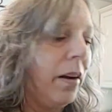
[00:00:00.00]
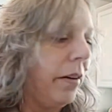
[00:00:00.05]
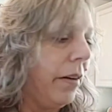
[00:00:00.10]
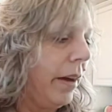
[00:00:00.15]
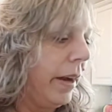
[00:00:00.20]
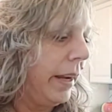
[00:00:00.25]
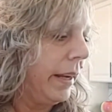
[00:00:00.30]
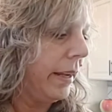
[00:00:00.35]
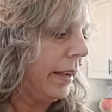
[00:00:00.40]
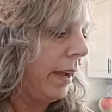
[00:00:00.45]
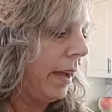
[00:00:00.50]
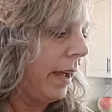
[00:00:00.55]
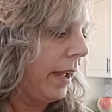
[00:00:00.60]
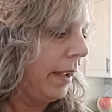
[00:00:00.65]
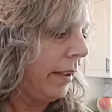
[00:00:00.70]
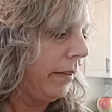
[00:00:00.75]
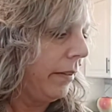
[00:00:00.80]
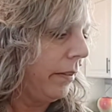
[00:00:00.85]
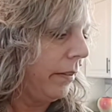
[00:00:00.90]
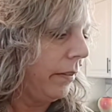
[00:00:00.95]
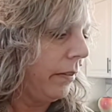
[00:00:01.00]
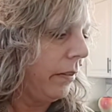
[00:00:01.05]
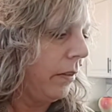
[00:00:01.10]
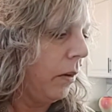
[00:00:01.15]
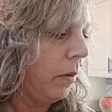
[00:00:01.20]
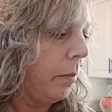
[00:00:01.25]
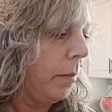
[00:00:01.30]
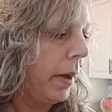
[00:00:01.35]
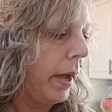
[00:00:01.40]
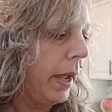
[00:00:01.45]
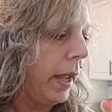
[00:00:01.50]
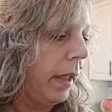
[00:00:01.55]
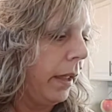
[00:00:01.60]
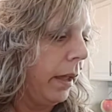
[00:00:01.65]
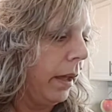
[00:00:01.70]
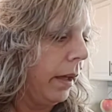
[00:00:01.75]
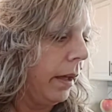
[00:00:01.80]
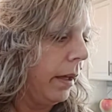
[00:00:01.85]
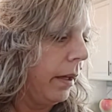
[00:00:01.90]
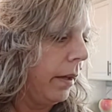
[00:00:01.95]
all right, guys, so
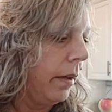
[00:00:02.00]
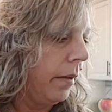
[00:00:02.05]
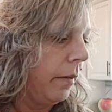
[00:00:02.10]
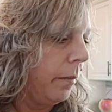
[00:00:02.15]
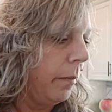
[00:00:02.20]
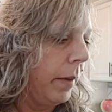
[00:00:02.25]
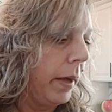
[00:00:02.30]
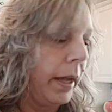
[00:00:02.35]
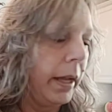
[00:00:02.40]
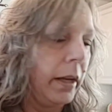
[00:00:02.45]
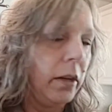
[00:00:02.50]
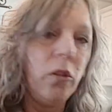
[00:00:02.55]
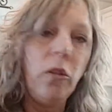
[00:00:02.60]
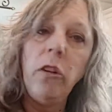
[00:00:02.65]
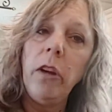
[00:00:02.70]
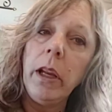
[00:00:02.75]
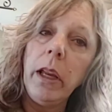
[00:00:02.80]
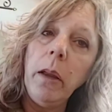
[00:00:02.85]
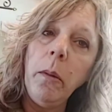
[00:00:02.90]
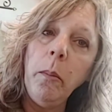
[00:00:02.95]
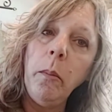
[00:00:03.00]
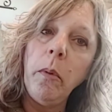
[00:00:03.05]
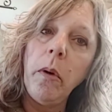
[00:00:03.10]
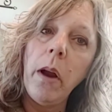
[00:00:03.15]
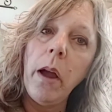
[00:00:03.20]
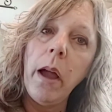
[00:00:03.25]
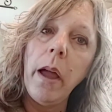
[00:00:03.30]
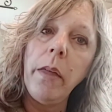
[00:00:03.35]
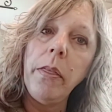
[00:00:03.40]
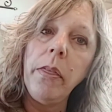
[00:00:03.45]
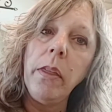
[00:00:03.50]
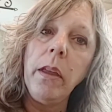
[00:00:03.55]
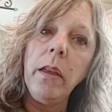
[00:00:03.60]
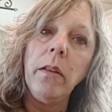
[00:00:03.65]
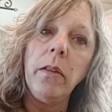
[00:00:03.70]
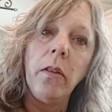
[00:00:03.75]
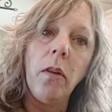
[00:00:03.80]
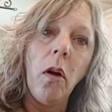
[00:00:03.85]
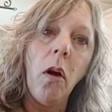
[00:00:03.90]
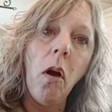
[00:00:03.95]
my chicken broth
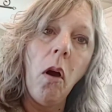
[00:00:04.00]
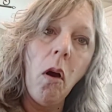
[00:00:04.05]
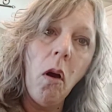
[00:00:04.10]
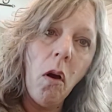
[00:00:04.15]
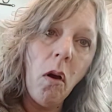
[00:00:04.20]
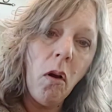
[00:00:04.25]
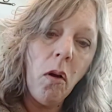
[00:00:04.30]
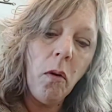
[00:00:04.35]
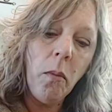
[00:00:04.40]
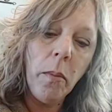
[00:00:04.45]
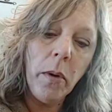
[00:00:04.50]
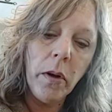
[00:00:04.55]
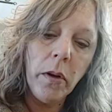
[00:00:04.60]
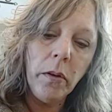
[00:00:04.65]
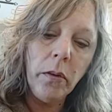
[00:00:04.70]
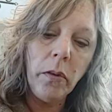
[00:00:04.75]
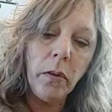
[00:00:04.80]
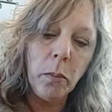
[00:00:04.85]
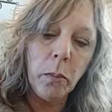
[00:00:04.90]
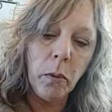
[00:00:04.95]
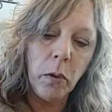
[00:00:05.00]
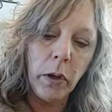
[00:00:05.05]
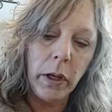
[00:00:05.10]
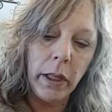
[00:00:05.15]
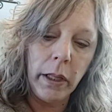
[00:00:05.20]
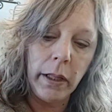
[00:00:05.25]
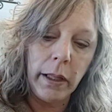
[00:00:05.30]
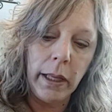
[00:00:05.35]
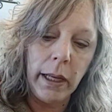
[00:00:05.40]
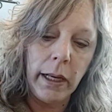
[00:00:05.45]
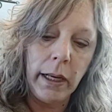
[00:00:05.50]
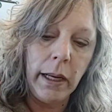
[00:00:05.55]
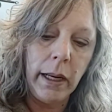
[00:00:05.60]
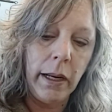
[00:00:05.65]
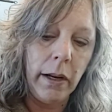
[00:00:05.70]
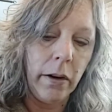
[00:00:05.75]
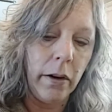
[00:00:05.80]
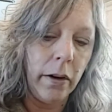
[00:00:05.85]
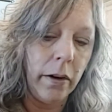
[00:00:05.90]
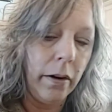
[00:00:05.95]
is almost boiling
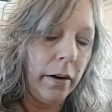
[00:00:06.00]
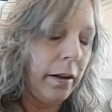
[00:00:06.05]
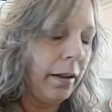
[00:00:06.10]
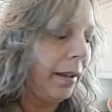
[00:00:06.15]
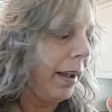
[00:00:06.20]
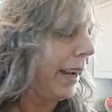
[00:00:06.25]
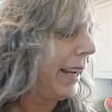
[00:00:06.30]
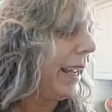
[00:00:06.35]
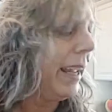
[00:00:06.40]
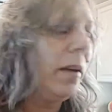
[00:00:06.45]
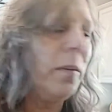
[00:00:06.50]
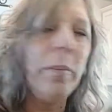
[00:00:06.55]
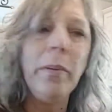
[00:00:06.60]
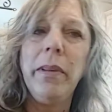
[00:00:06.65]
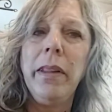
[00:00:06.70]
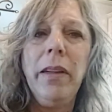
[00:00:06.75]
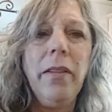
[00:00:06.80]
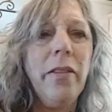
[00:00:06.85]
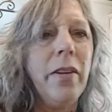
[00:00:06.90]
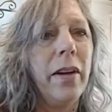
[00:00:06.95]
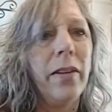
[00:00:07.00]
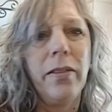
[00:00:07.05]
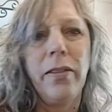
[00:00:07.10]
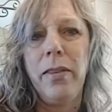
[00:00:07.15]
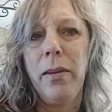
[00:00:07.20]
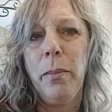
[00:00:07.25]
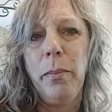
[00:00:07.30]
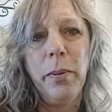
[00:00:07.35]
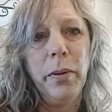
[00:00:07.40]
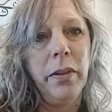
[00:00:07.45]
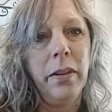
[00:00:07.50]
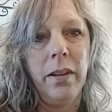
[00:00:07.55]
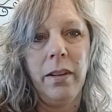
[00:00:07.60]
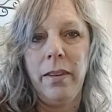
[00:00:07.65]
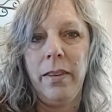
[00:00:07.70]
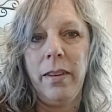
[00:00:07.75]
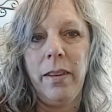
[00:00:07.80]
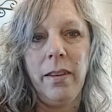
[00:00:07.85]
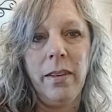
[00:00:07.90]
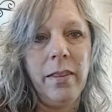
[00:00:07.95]
here. I can't believe how simple
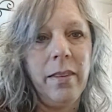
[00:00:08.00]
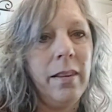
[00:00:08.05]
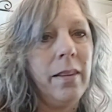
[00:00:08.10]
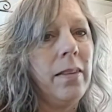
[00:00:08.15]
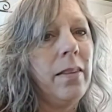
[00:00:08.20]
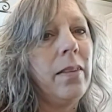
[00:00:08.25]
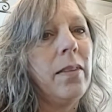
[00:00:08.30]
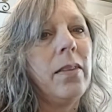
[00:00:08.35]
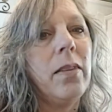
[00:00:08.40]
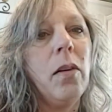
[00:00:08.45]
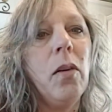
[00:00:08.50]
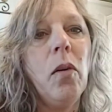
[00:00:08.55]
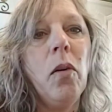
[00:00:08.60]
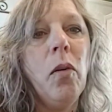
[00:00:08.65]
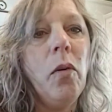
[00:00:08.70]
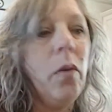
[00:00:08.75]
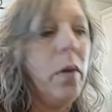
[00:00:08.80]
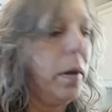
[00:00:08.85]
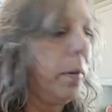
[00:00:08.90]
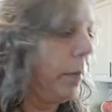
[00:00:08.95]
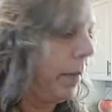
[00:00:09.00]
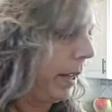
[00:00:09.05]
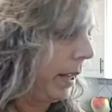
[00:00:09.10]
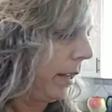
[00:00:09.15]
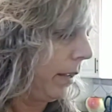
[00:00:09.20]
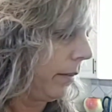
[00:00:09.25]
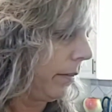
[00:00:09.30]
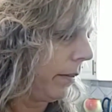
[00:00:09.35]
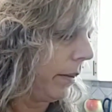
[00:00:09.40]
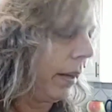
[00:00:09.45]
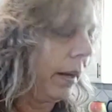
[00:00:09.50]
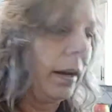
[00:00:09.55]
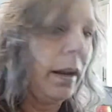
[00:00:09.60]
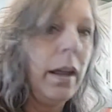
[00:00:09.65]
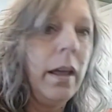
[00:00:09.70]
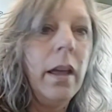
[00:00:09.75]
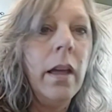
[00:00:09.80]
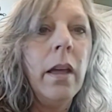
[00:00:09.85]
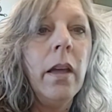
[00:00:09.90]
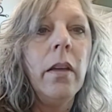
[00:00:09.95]
this is. This is so amazing.
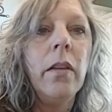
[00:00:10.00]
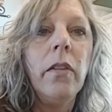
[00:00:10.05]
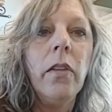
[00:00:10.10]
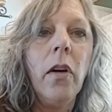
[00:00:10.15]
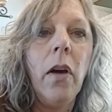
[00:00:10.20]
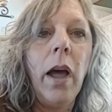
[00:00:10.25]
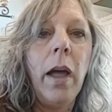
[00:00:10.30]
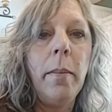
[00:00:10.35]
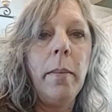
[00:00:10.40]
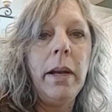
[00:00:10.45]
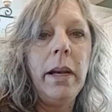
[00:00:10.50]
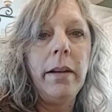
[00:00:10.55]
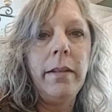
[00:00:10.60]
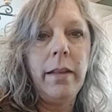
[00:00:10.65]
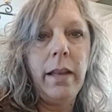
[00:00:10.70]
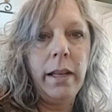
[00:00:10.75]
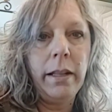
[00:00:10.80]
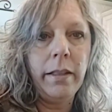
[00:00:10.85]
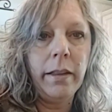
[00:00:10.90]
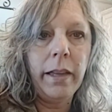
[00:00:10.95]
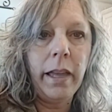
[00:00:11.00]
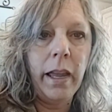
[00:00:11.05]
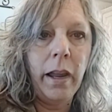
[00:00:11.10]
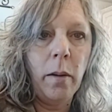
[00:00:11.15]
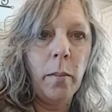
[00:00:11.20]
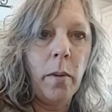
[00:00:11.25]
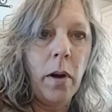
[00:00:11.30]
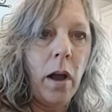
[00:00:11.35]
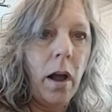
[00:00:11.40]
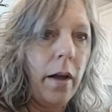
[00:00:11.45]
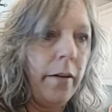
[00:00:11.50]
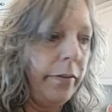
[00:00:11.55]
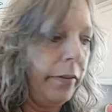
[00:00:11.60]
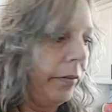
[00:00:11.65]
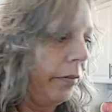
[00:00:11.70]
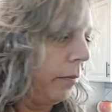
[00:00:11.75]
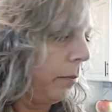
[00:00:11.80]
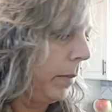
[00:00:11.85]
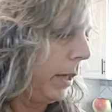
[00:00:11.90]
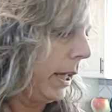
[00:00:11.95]
So I'm going to take the camera off
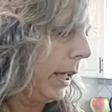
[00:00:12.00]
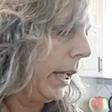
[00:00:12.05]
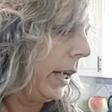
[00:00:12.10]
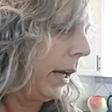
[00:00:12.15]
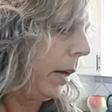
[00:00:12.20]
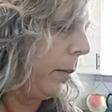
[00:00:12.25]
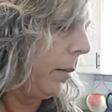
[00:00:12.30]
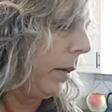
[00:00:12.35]
of me, and